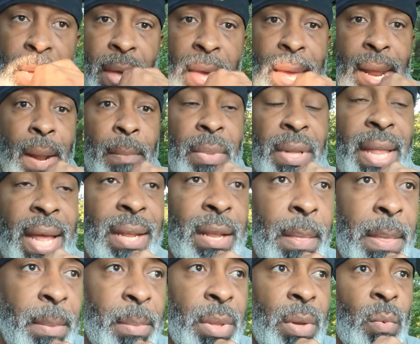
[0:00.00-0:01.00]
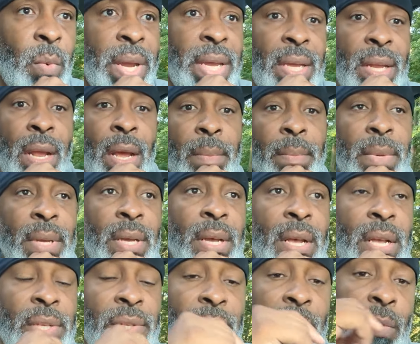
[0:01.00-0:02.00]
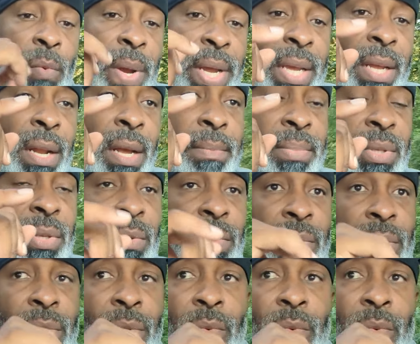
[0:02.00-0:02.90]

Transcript: And I'm glad that people are waking up. So they're waking up to